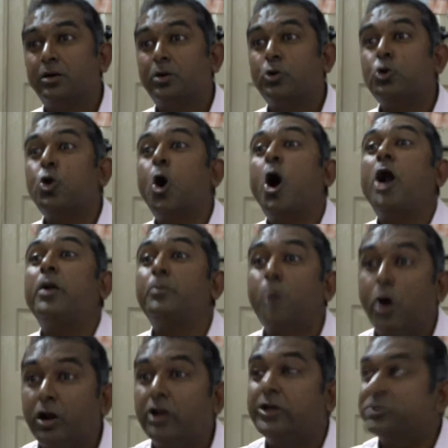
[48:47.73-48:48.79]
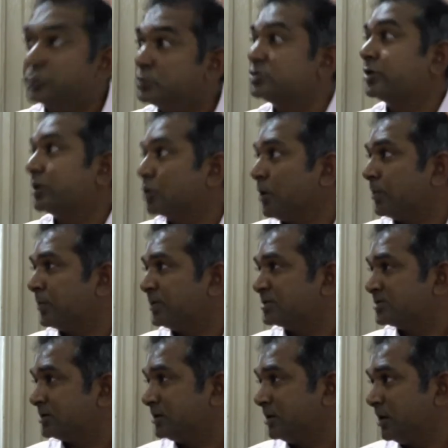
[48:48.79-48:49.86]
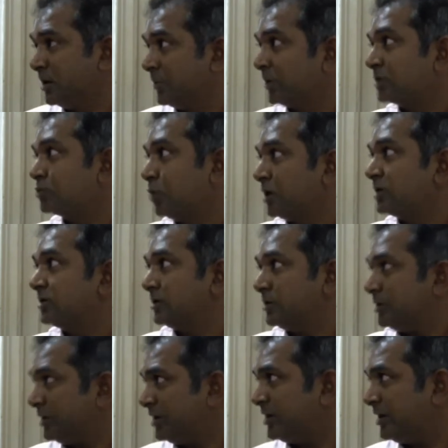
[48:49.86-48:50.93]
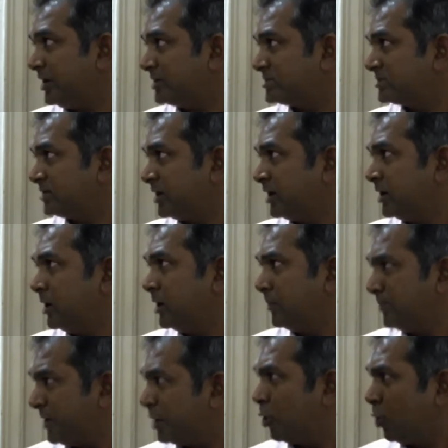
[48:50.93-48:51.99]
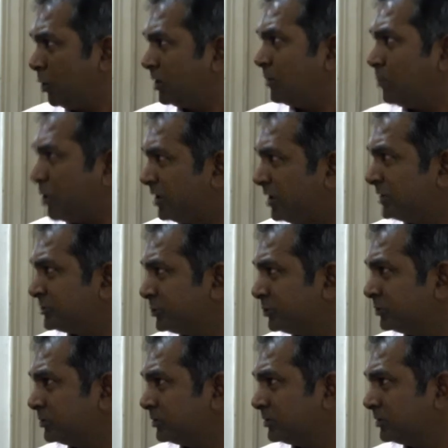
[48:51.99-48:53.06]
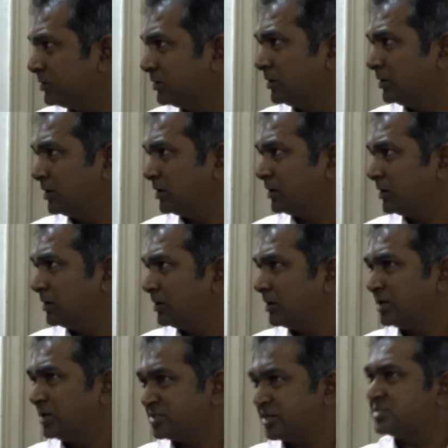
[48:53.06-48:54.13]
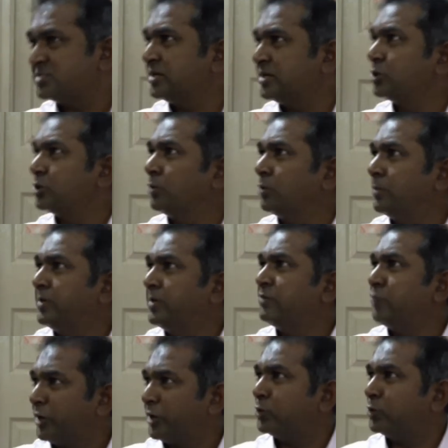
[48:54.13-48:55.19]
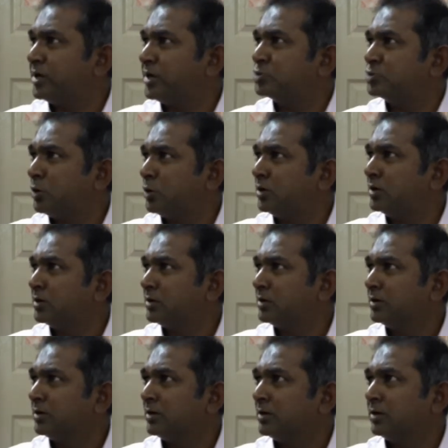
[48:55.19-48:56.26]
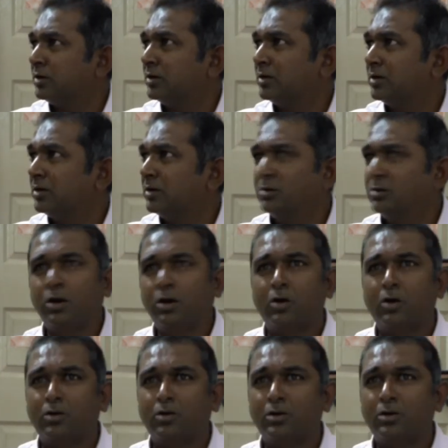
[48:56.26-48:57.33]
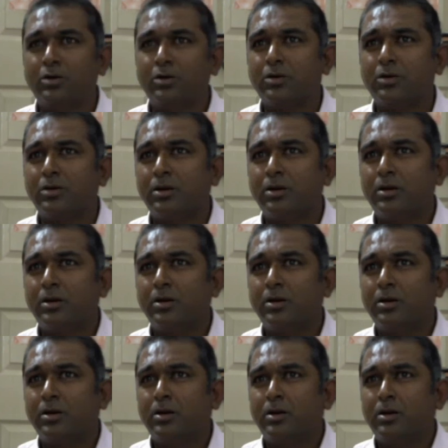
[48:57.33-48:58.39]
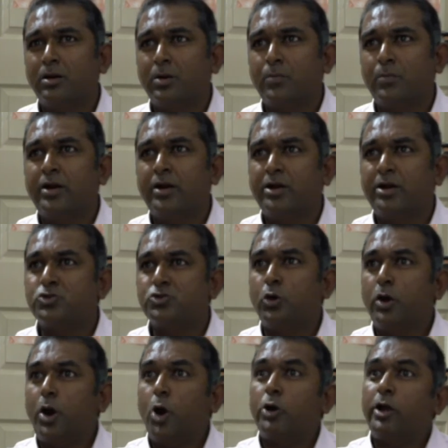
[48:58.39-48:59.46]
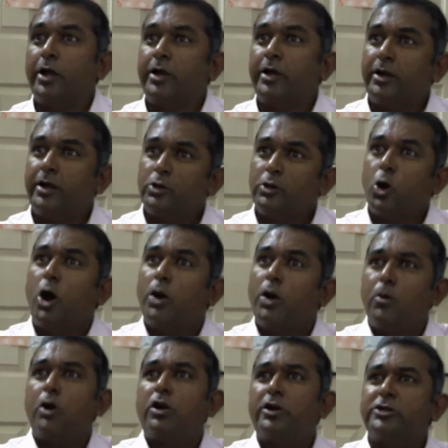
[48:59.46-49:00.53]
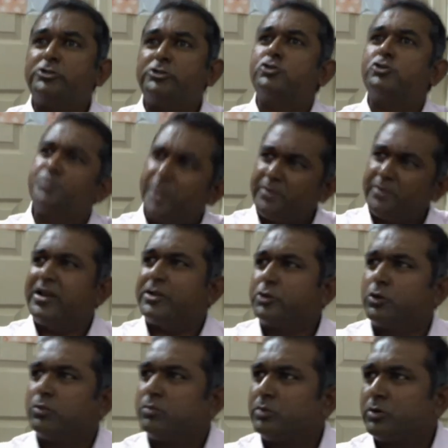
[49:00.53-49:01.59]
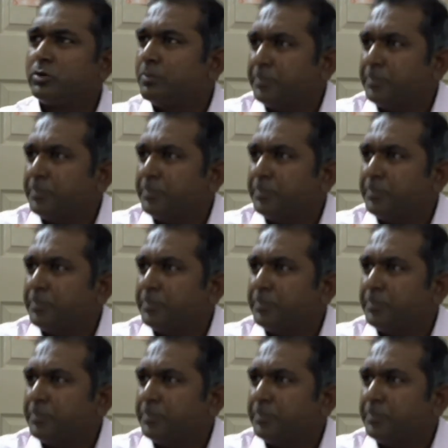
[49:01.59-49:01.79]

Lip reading: Non-moral issues, you can compromise. Because what is being old a moral issue? Is it a sin to be 42 years old? No. But so on non-moral issues, be willing to